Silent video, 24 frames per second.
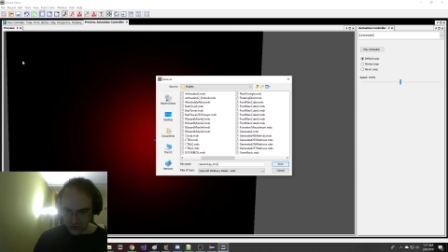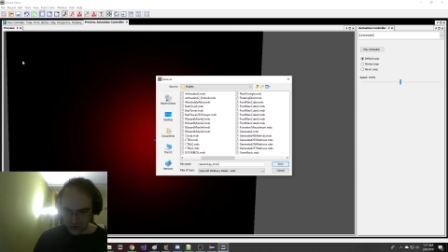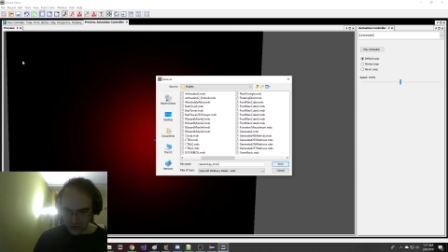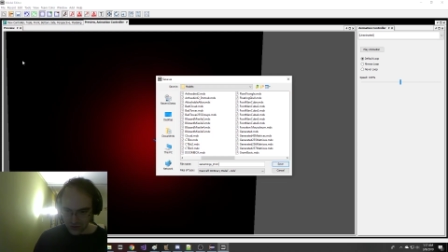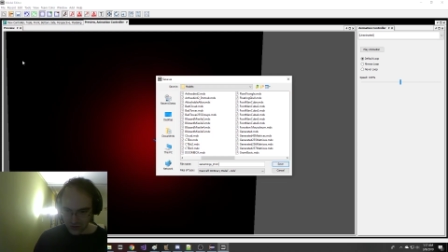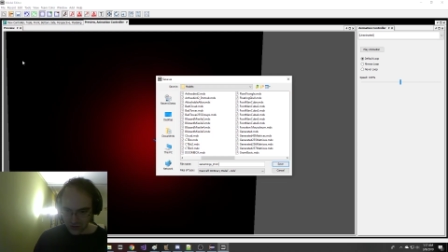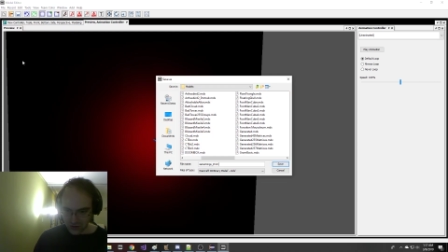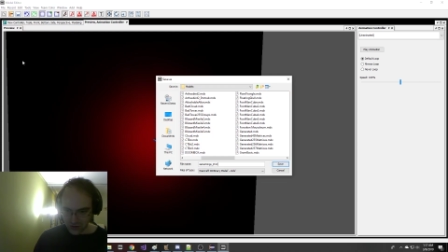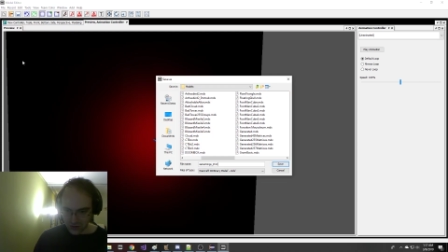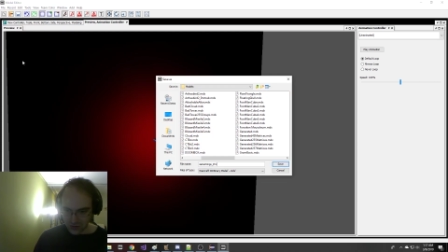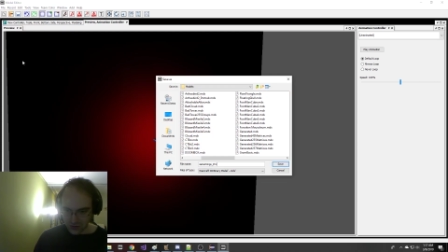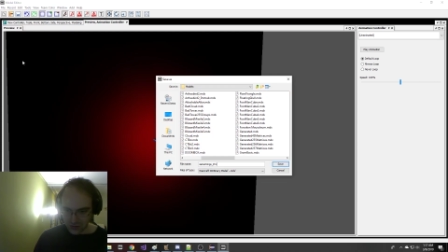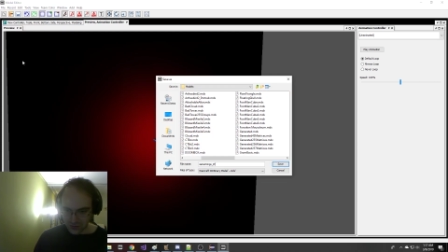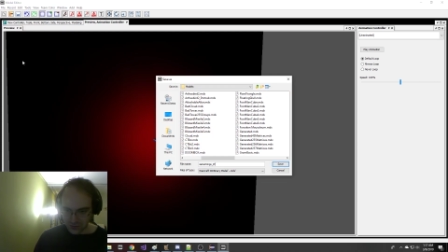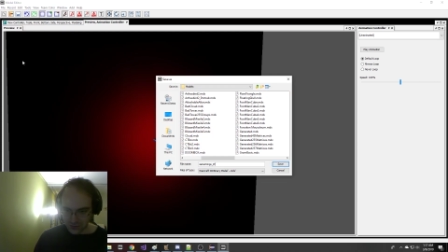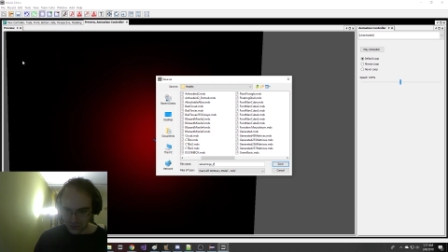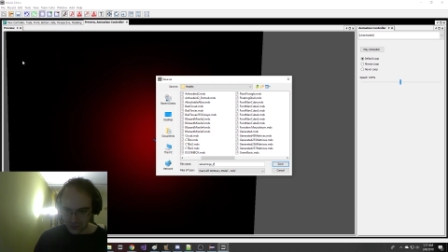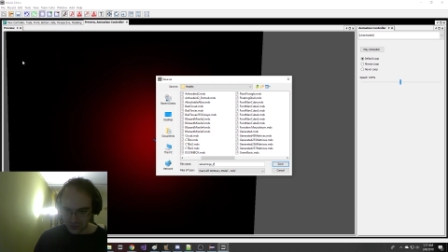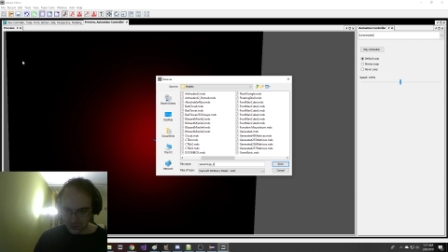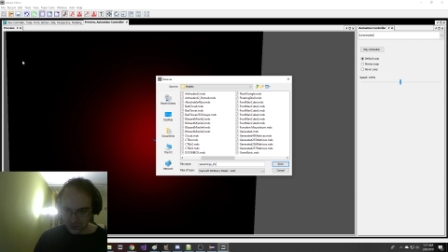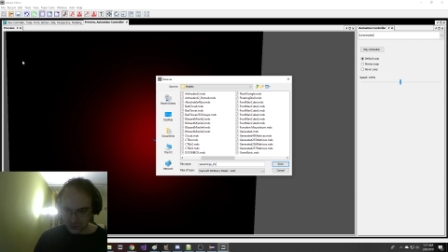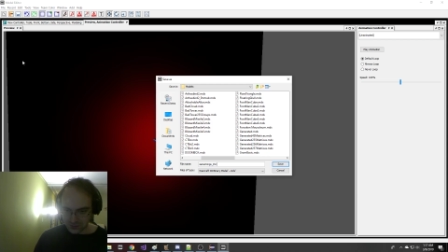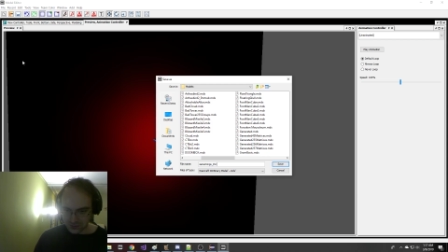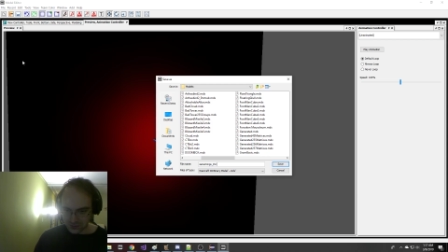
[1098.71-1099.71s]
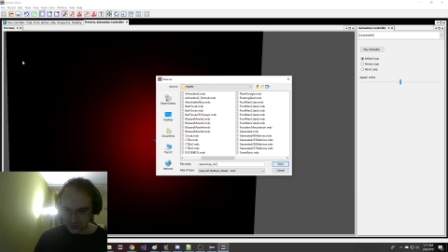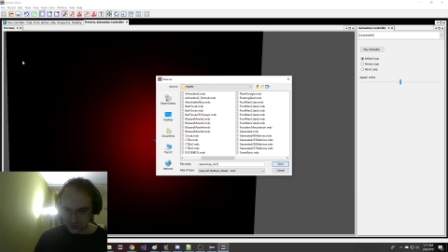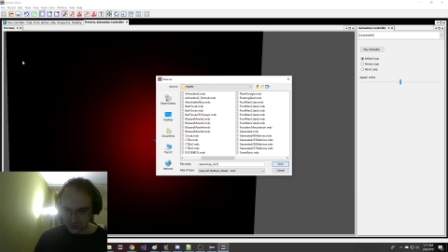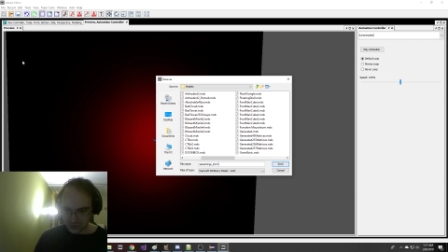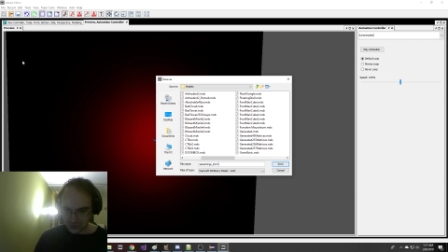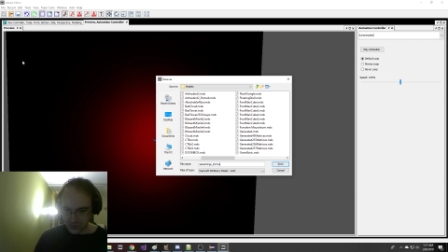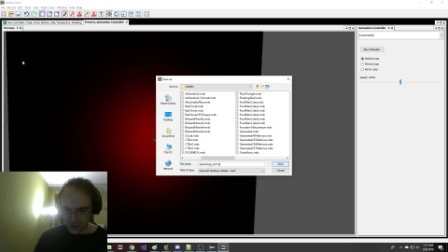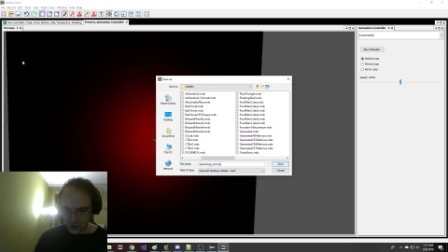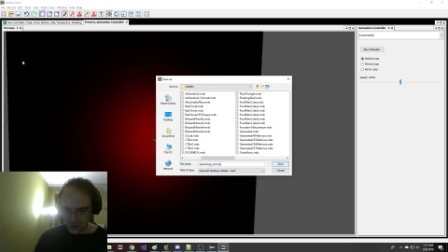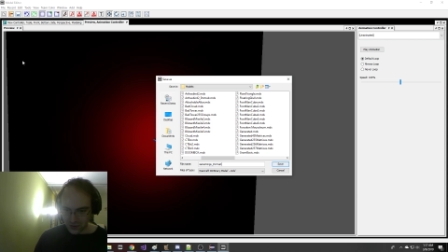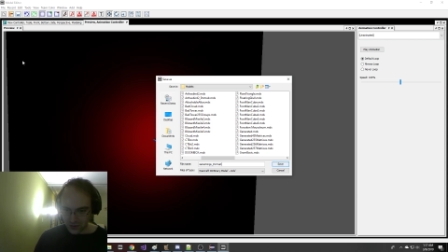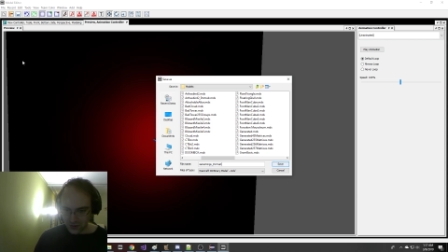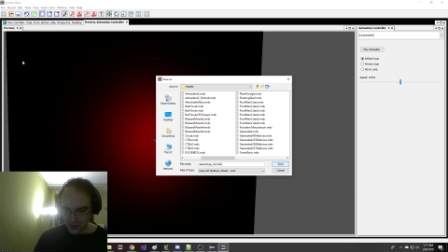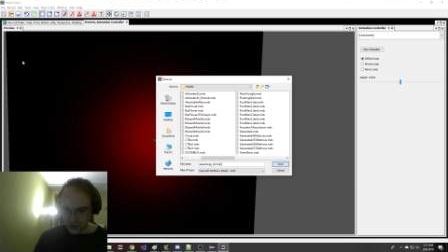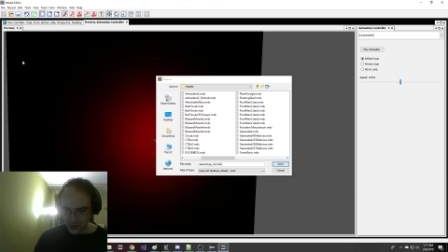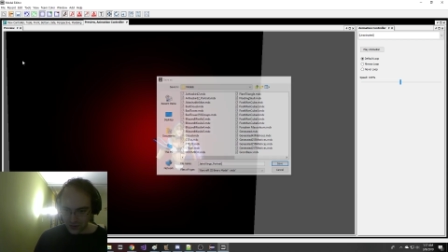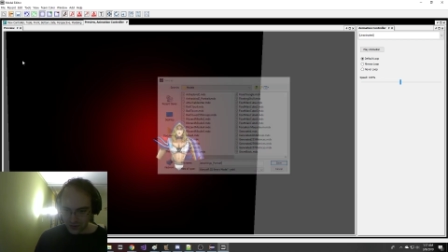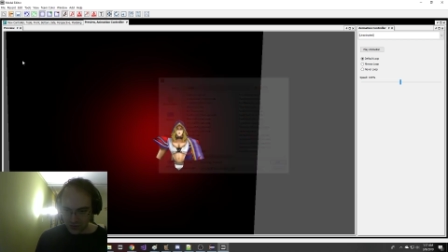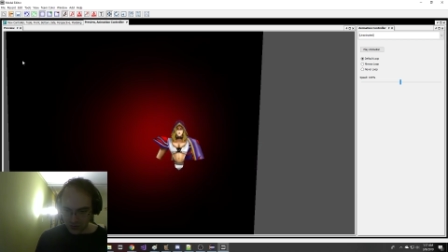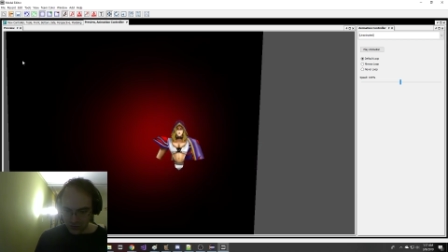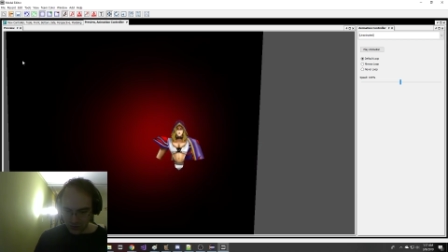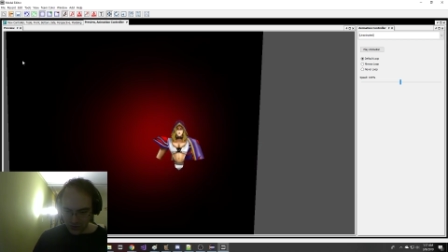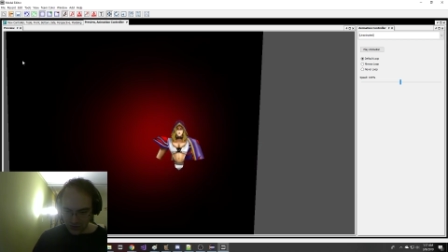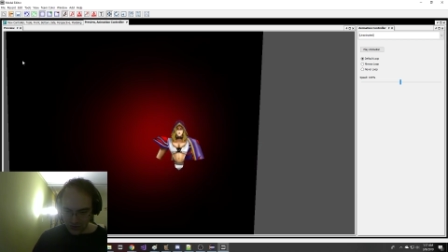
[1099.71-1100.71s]
good.
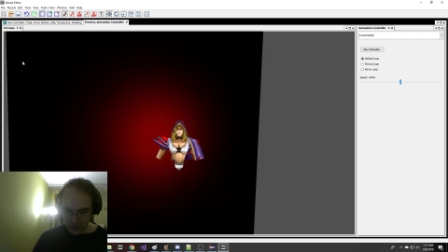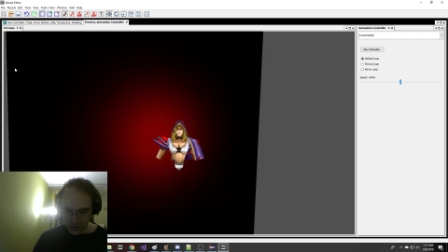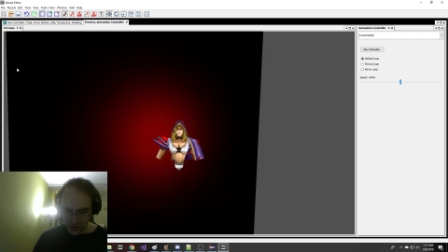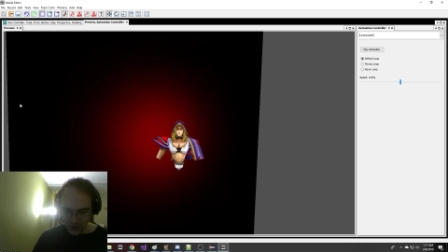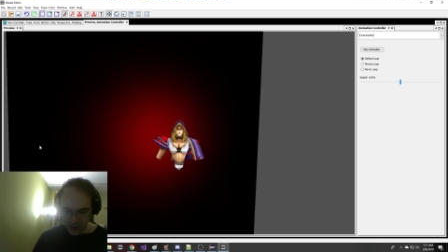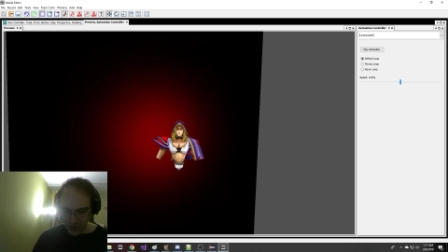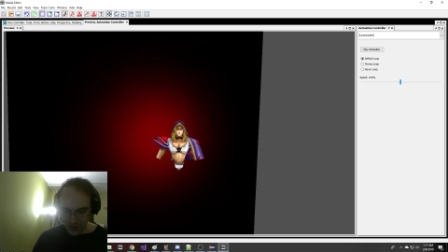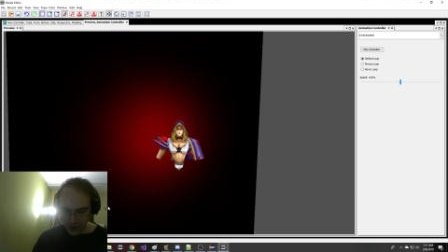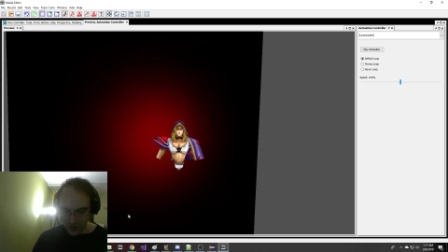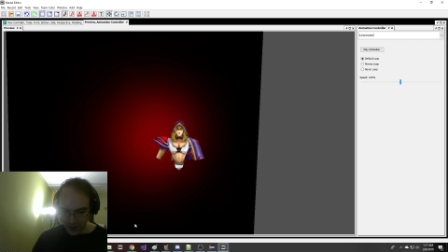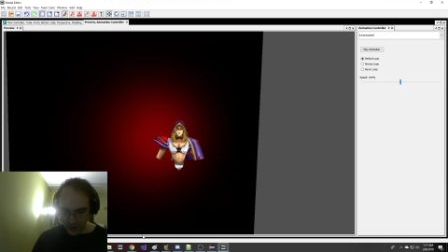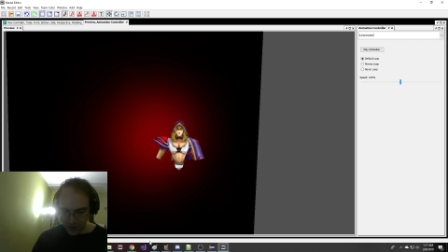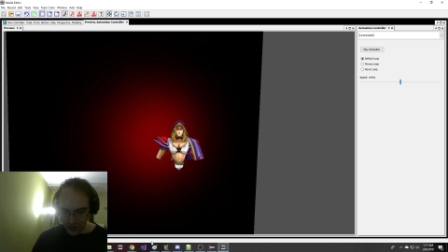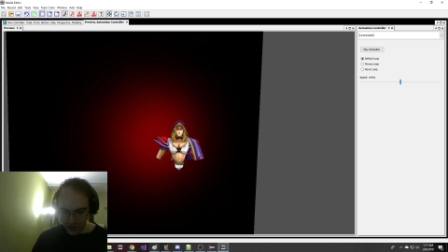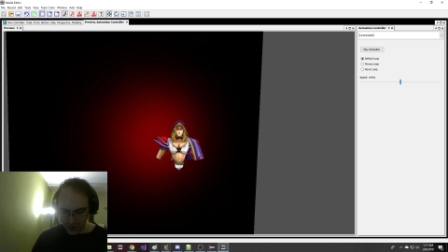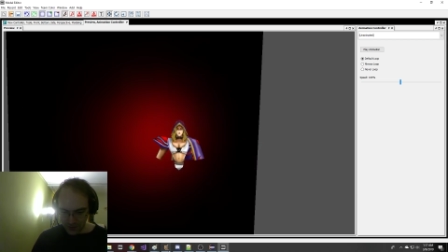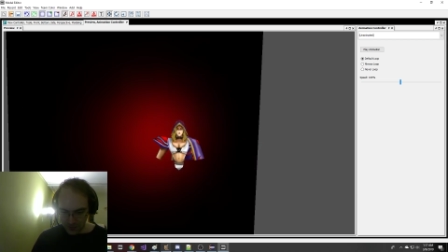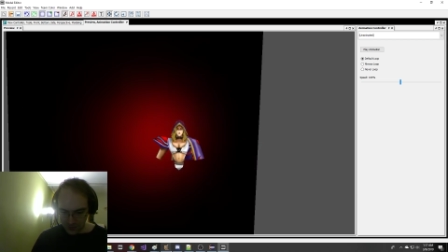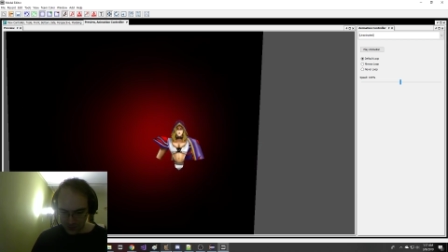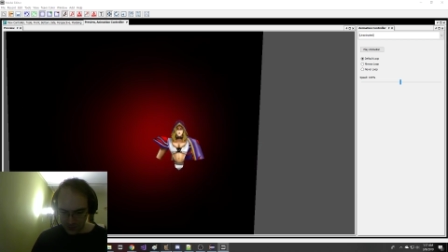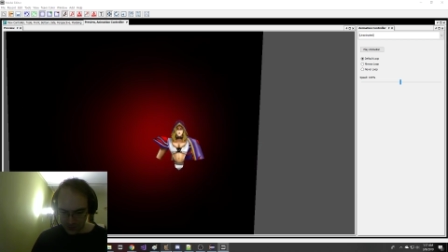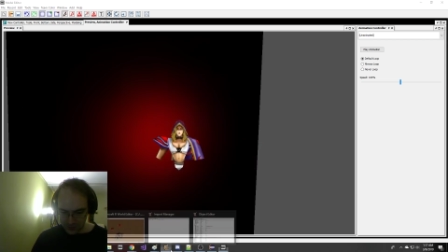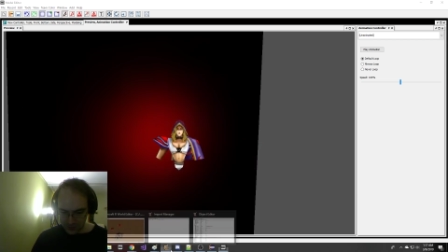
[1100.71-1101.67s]
So we can see that in game.